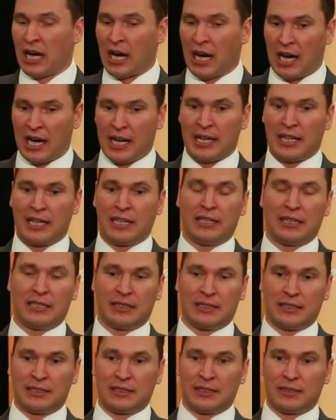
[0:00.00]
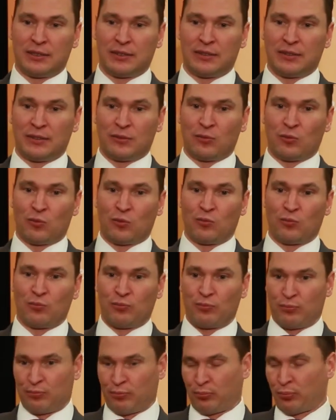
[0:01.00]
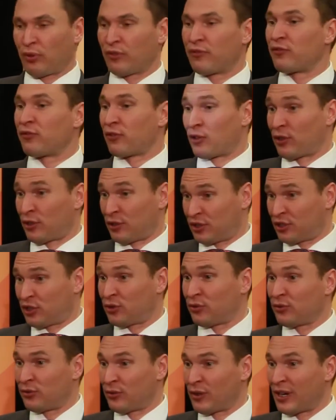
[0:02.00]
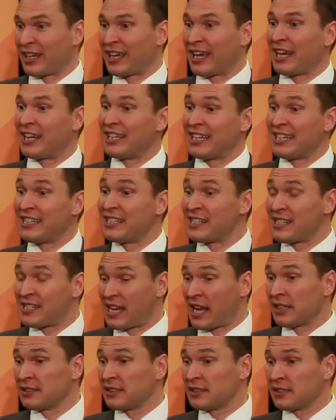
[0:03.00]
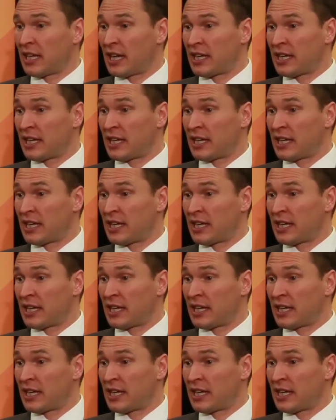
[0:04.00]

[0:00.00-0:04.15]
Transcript: I prefer to, again, incent.